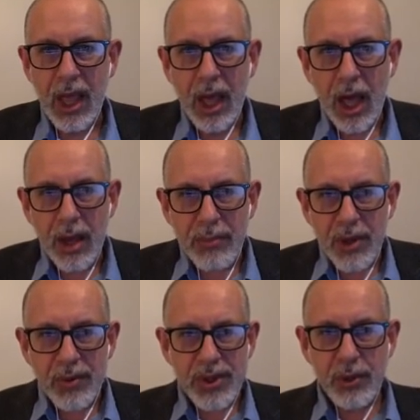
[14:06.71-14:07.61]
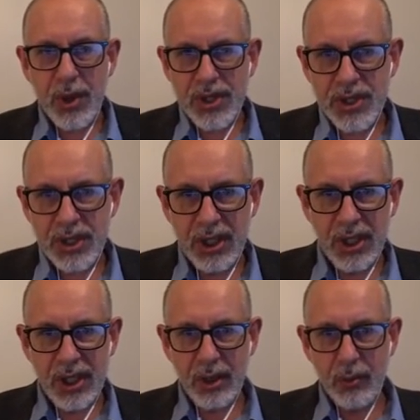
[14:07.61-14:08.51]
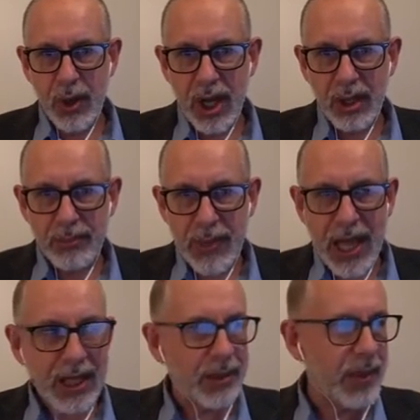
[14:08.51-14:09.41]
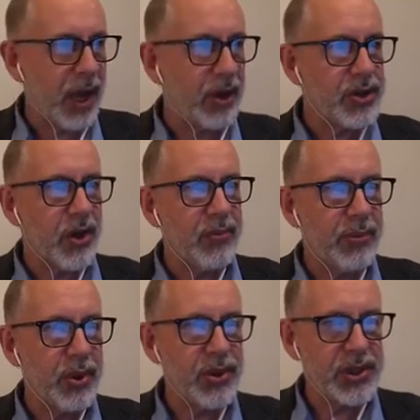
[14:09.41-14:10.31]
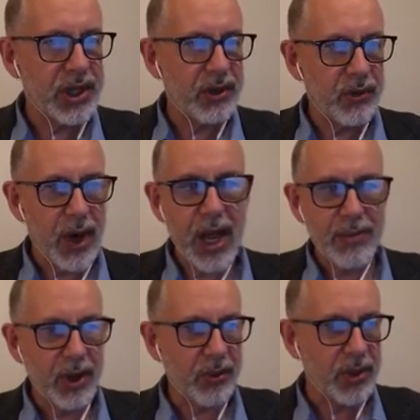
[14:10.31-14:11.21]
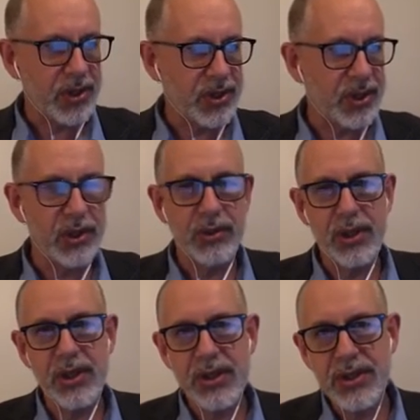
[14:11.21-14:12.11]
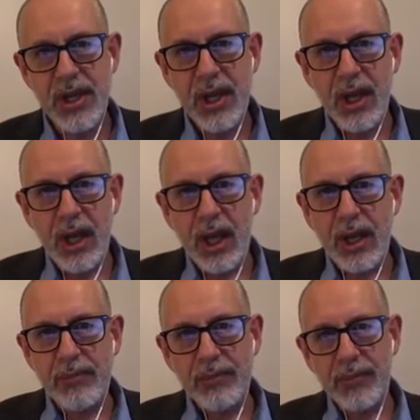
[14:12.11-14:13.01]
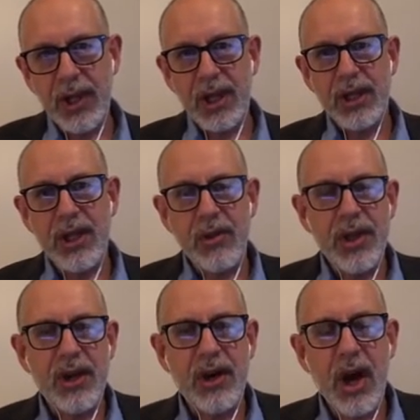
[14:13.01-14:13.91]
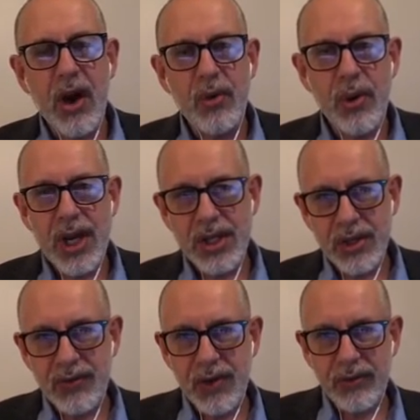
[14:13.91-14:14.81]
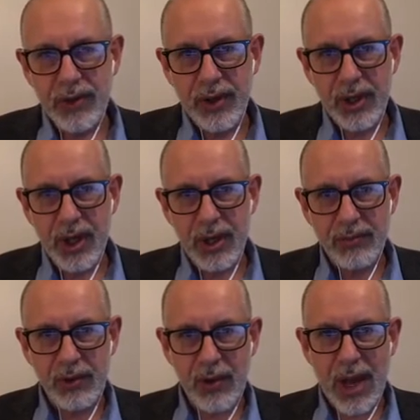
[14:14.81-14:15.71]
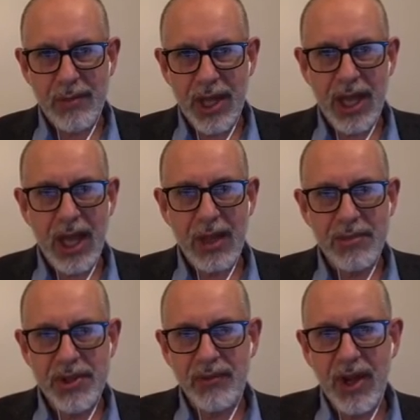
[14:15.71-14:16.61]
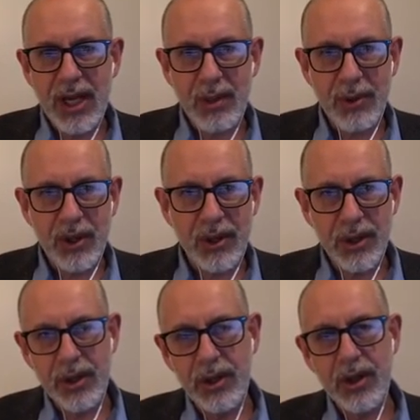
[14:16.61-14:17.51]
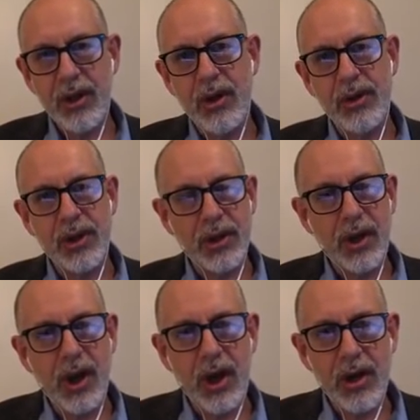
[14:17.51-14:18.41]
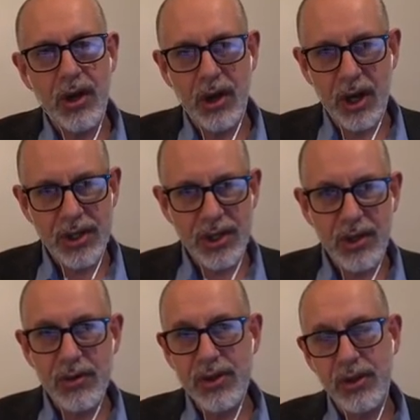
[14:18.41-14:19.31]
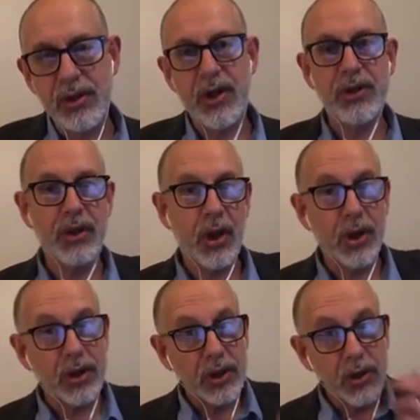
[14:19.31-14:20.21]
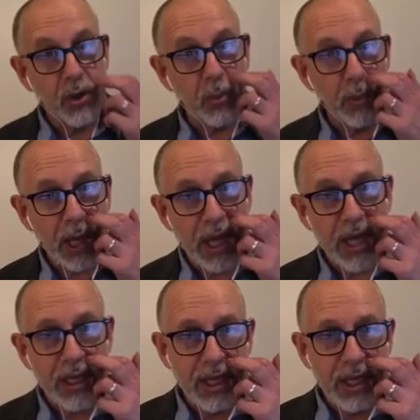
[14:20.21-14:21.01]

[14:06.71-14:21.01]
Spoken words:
There was a question a little while back about sort of boosting grammar with students. You know, there are a whole range of different grammar apps available on the iTunes or on Google Play.